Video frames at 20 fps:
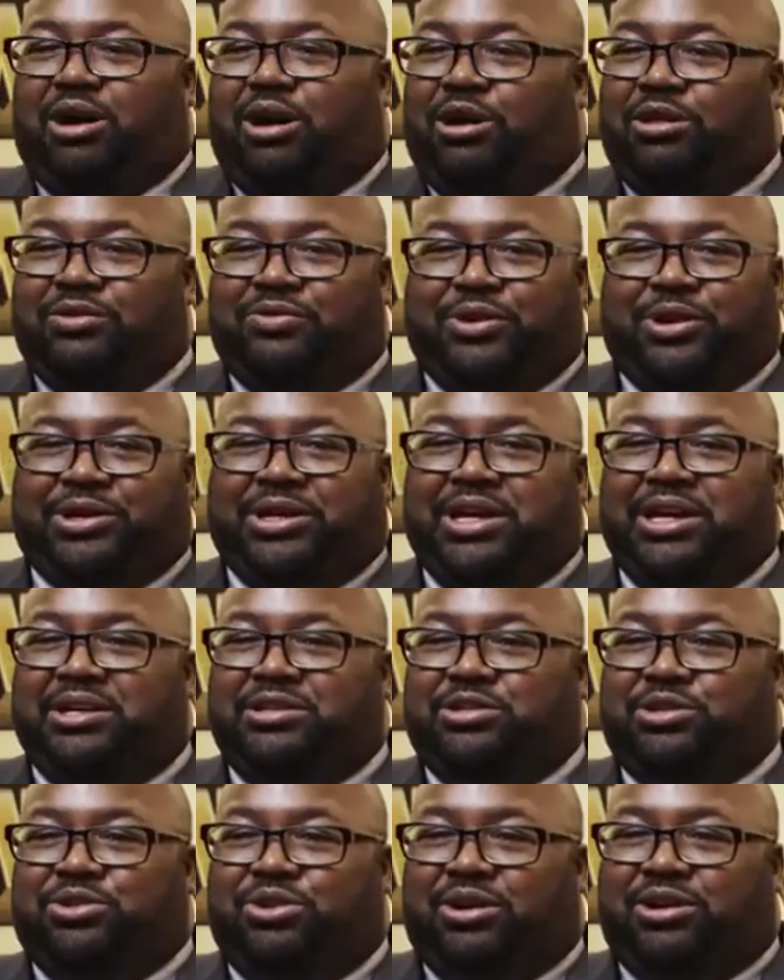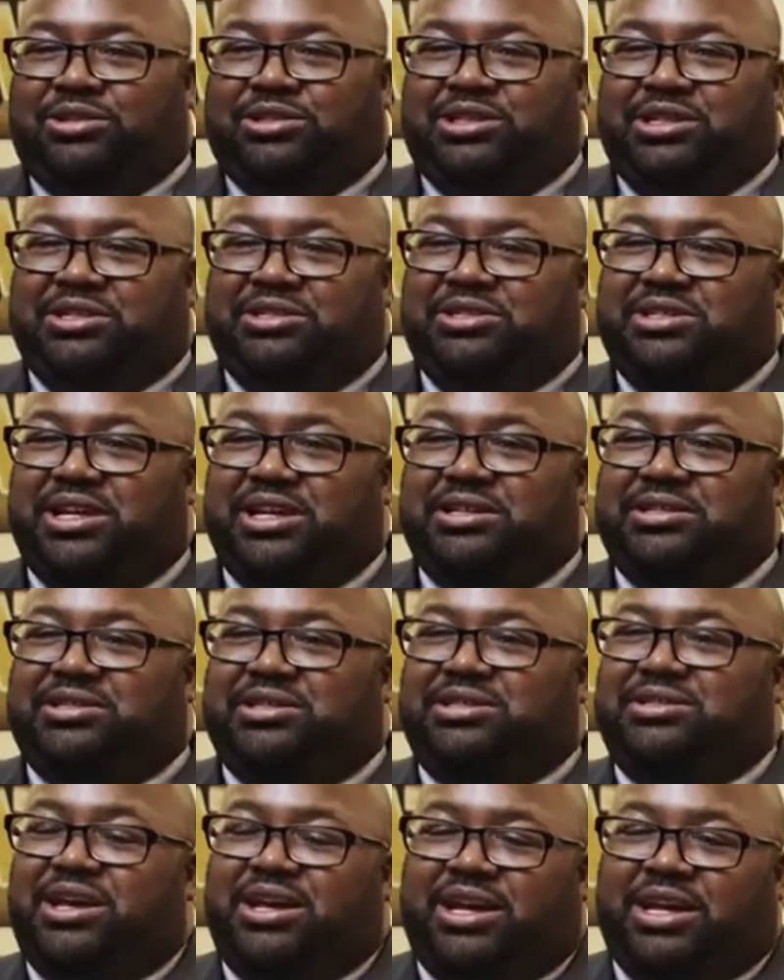all of our kids across East
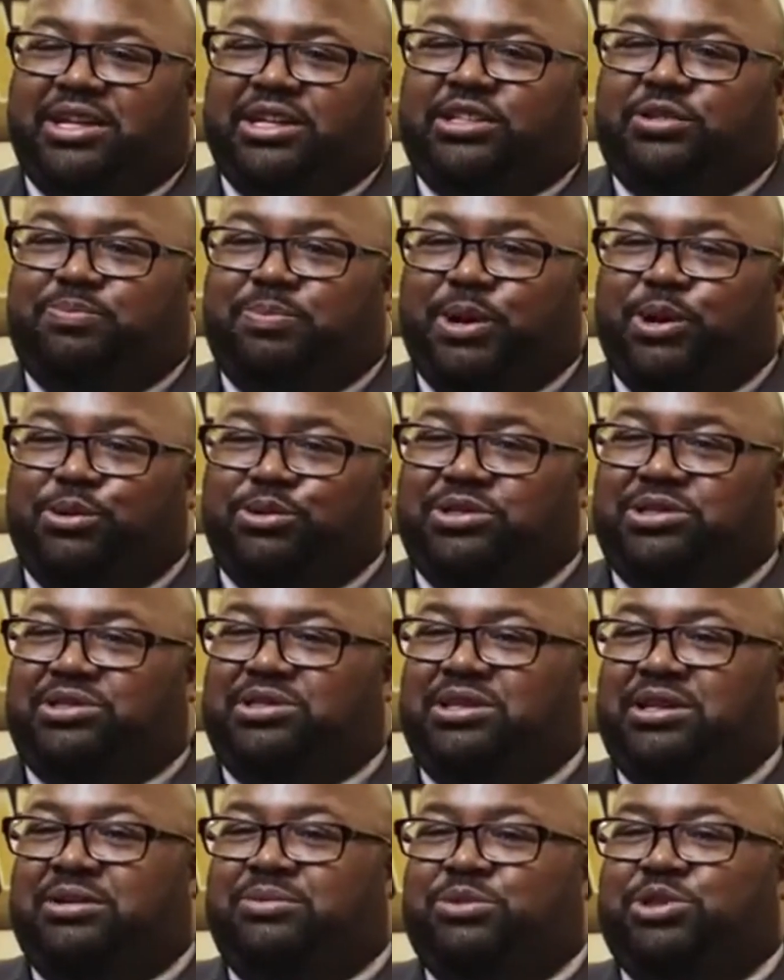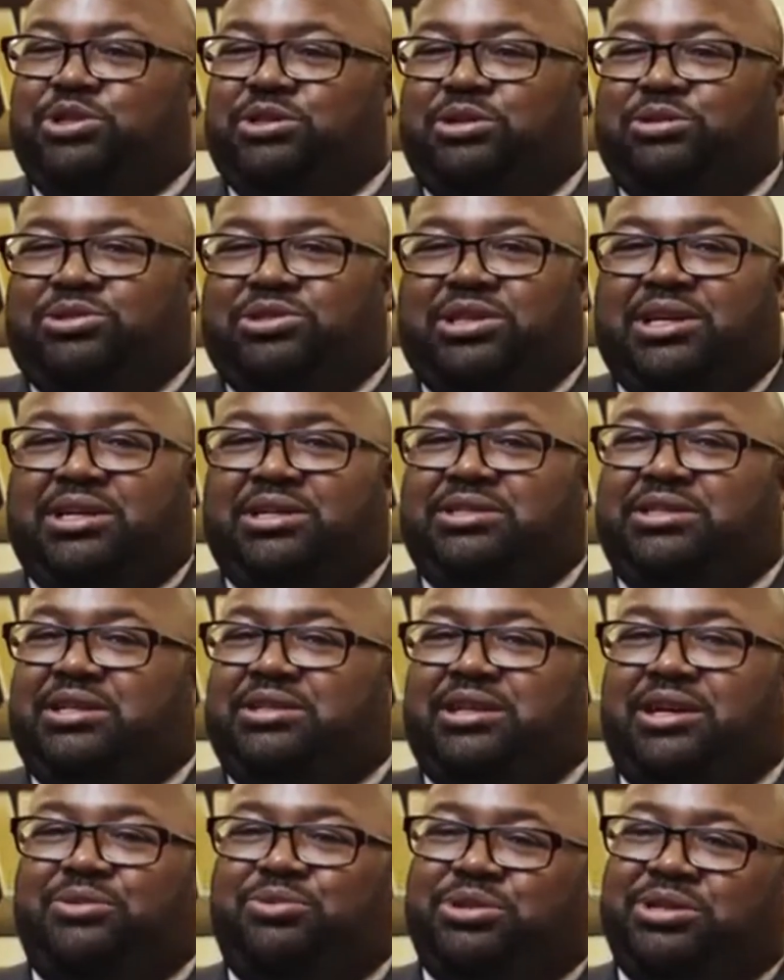Texas and exposes them to those things that
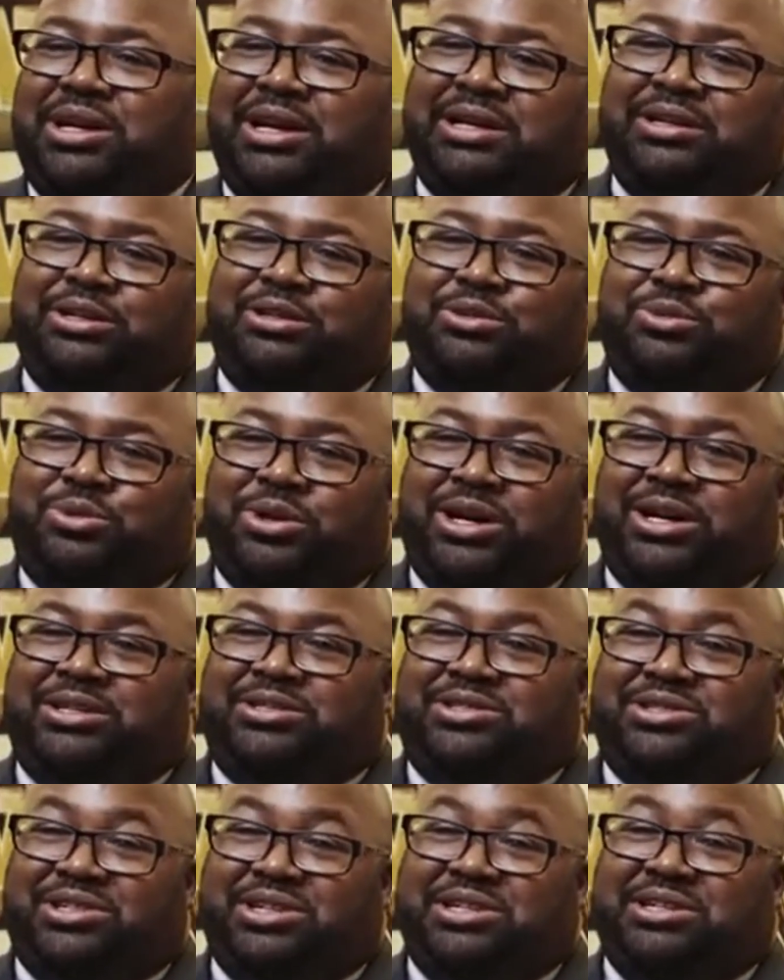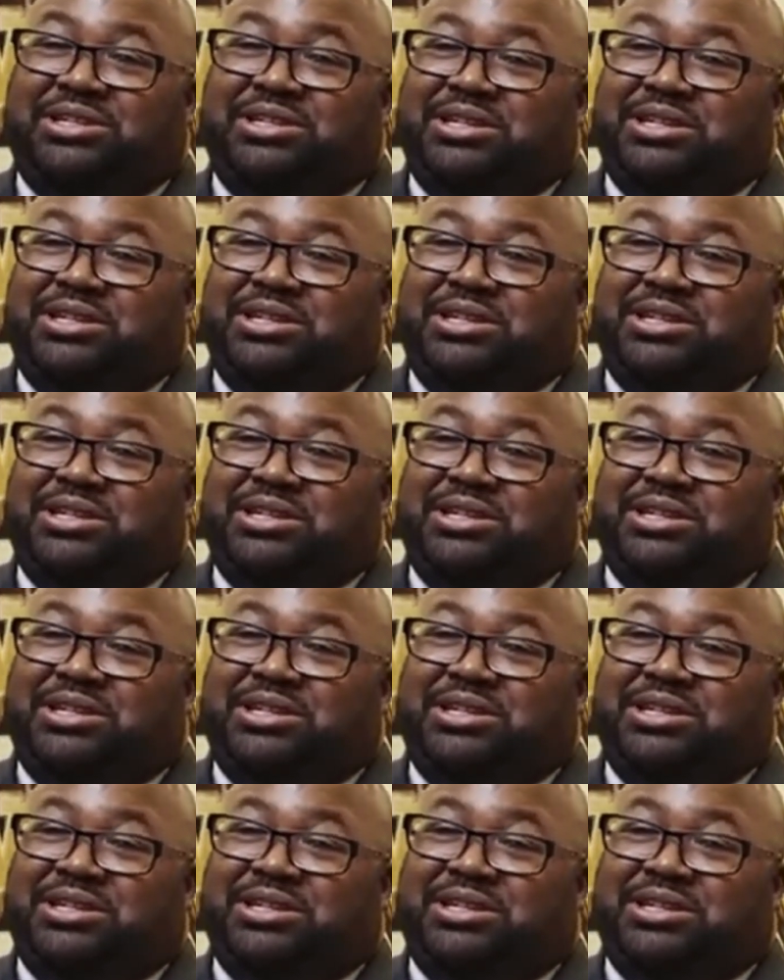they would not otherwise see.